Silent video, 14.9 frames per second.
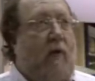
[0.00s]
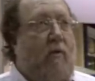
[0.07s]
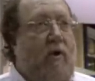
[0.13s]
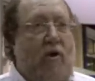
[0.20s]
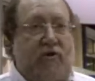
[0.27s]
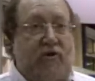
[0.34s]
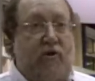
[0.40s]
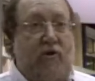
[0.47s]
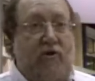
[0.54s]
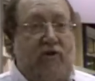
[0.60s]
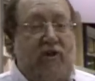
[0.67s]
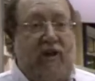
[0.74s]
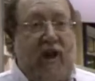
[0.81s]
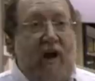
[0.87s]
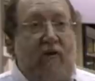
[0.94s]
We also use
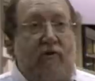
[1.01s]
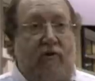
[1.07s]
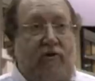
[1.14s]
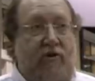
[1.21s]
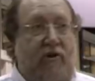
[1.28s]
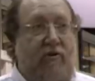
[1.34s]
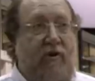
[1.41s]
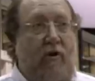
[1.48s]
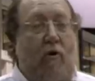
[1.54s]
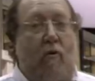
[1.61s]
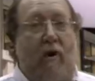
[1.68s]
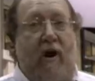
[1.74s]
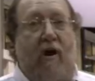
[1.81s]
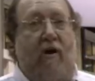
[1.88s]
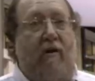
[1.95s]
the calendar, so they're
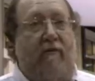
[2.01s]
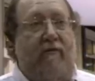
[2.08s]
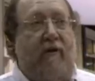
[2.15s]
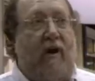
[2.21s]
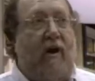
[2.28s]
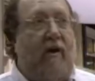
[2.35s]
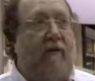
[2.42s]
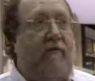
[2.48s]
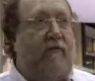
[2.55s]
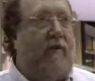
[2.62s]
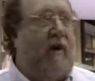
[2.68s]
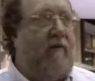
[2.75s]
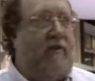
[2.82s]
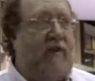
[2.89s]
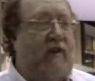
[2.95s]
aware of
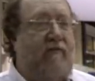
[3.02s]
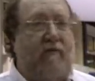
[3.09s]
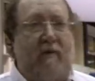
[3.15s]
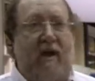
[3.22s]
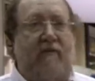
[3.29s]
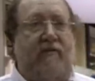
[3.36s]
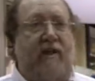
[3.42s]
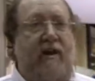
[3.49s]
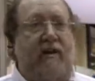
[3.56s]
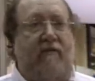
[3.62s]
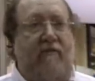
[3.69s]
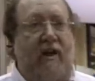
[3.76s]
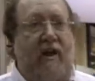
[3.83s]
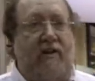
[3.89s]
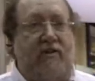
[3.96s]
everything from athletic
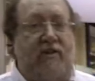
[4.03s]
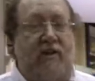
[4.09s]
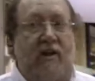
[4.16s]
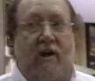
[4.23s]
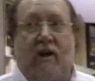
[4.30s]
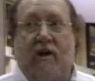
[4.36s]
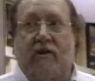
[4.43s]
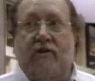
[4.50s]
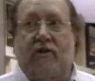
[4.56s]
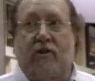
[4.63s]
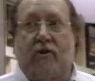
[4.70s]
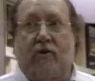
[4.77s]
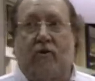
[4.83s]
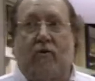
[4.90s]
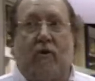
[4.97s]
events
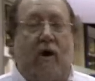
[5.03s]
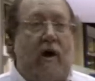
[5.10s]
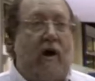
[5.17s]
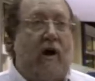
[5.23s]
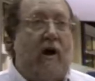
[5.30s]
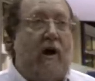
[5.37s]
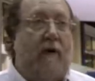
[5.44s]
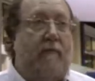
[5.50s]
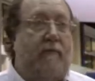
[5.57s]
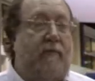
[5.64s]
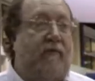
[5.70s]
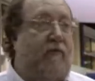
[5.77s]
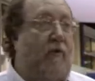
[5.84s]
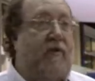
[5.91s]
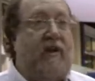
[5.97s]
to,
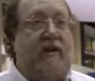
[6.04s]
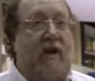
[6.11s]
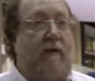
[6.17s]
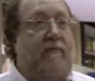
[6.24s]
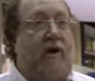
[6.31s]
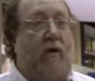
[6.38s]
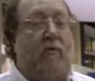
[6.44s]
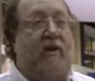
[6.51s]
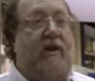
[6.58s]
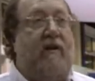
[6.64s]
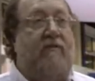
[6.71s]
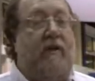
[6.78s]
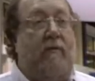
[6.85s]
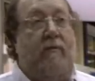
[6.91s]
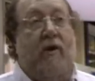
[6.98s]
before they come there, we
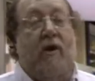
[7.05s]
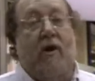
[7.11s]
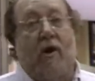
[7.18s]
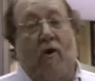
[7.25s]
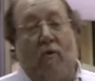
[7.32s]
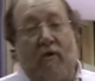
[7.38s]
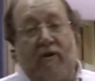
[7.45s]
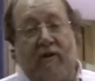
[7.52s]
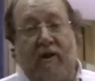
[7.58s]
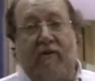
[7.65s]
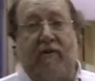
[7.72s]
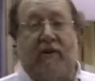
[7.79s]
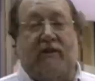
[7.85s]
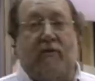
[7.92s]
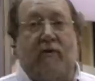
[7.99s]
give them, one of the
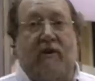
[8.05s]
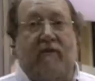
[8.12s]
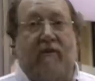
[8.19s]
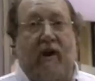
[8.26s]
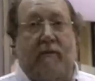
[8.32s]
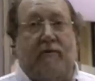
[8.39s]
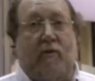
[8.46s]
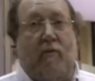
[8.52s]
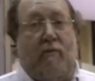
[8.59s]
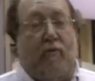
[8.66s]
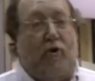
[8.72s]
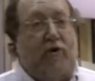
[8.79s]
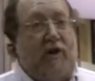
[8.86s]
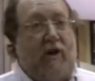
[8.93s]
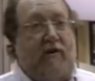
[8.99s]
other things that we developed, and we
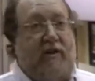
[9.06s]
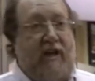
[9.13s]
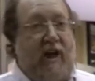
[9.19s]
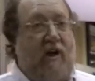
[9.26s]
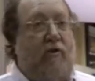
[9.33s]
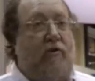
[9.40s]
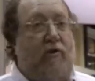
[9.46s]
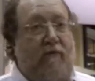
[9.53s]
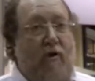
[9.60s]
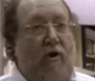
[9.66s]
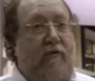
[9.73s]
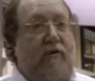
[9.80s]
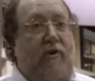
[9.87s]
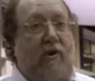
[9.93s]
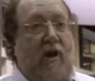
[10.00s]
push out a calendar of
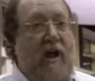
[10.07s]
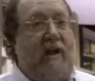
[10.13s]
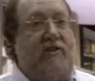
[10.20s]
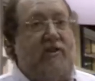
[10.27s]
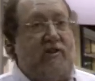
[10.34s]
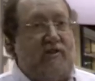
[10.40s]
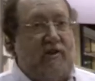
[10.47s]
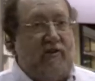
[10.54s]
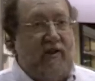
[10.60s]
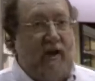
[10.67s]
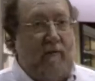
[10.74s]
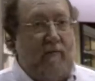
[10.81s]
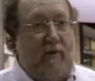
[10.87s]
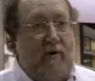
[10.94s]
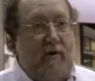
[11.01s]
all their classes to them.